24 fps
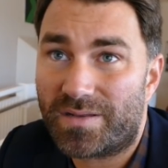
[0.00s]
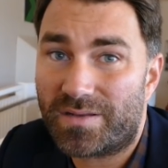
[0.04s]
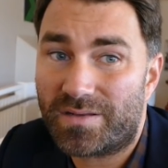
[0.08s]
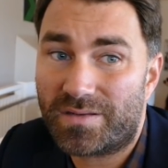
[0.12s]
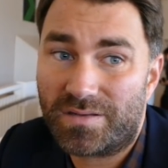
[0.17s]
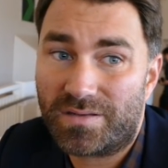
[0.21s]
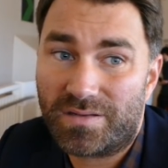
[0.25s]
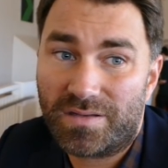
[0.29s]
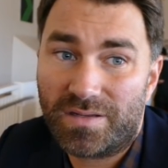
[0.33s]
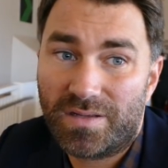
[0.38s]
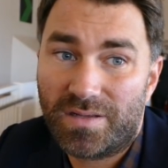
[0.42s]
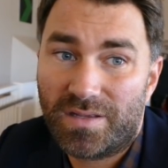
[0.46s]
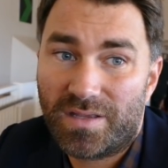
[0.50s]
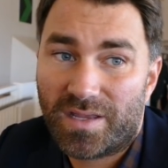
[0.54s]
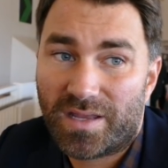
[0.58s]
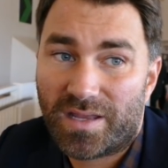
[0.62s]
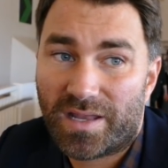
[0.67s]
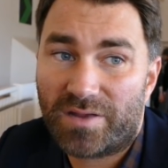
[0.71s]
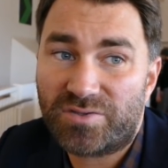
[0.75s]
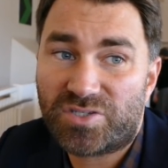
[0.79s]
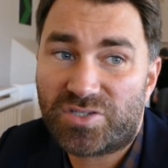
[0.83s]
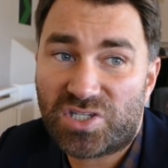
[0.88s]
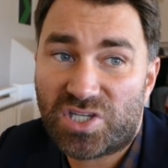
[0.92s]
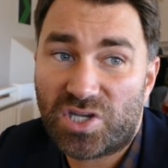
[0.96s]
And,
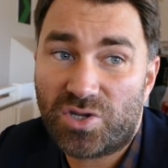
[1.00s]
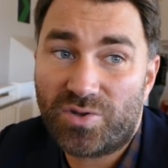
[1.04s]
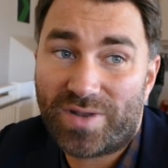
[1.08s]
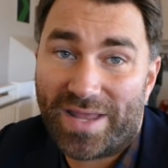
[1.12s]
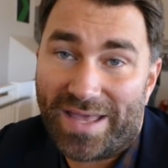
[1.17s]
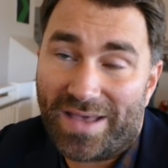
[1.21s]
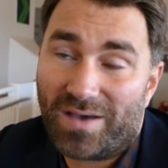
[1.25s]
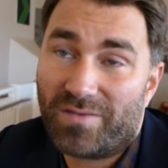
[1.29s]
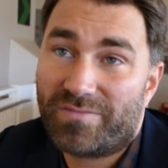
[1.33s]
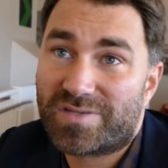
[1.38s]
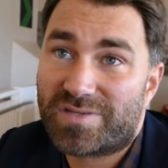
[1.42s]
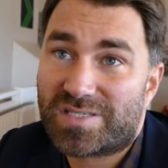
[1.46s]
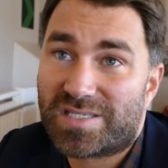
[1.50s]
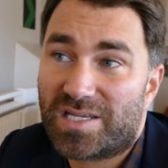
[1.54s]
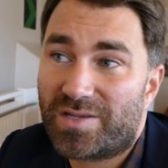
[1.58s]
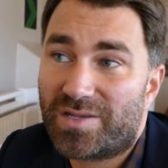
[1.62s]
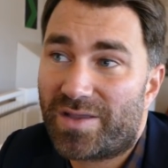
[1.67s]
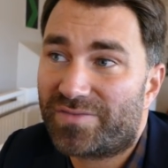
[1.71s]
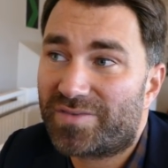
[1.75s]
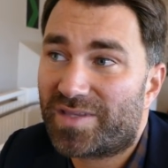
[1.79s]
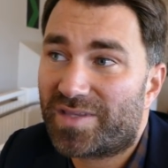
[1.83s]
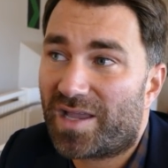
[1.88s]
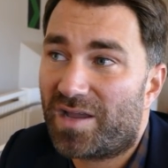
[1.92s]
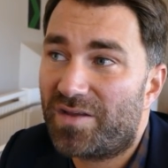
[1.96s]
you know, to do that, obviously, you
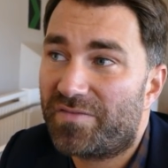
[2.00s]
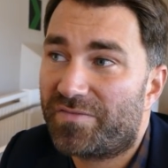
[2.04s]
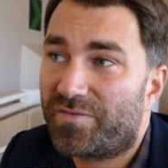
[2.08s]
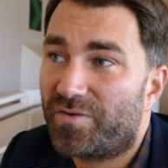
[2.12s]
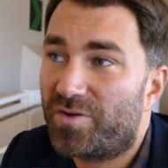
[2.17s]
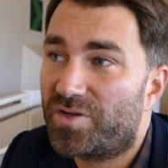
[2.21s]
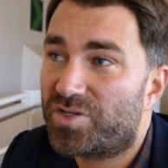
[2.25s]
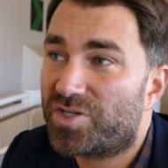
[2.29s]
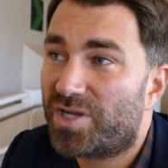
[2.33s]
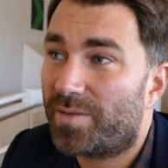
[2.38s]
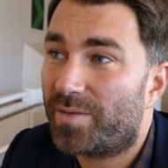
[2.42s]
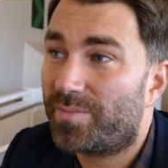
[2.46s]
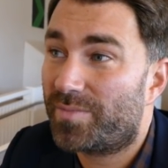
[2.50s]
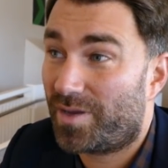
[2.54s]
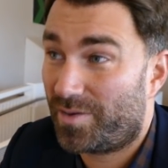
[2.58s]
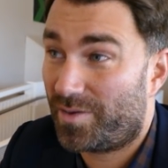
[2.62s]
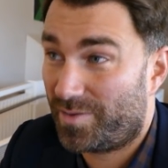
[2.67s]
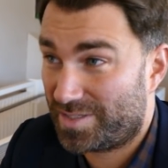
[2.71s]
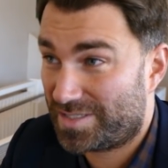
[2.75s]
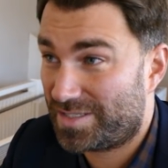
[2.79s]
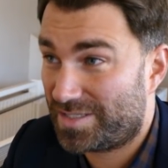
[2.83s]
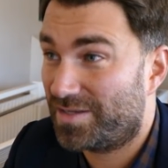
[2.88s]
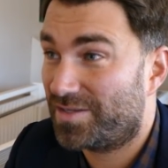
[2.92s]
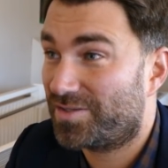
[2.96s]
have to go through a champ. Oh,
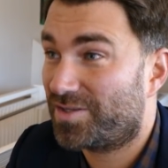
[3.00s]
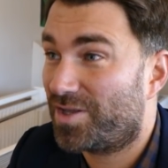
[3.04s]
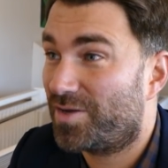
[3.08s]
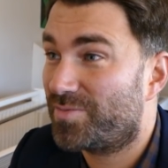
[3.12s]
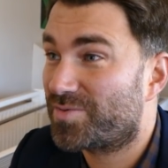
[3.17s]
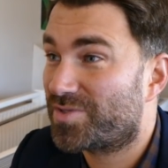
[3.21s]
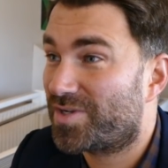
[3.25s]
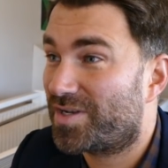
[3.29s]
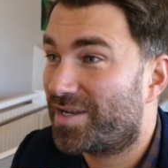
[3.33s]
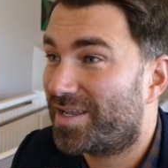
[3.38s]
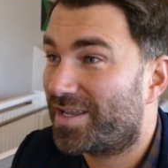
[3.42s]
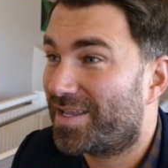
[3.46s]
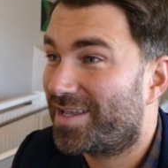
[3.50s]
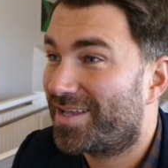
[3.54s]
he's look, Dom's Like,